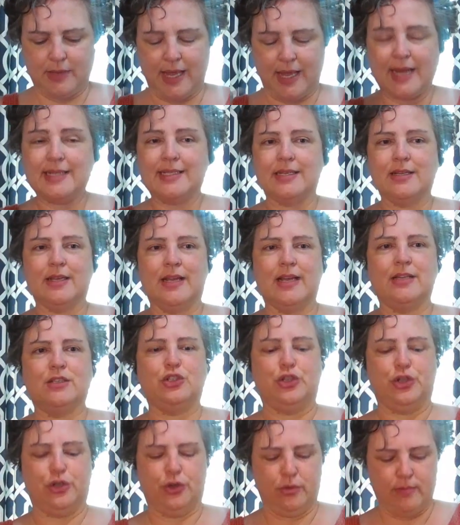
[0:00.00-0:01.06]
I'm glad I didn't
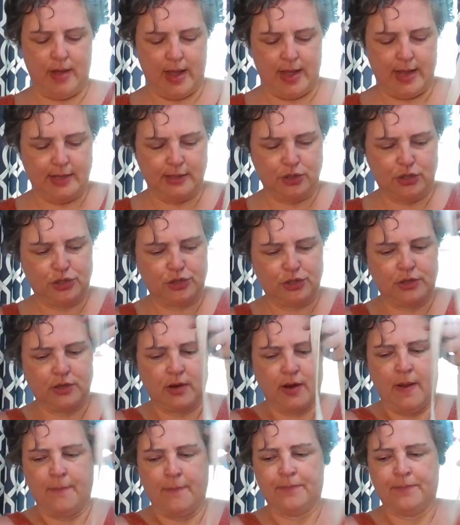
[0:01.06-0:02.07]
get too much.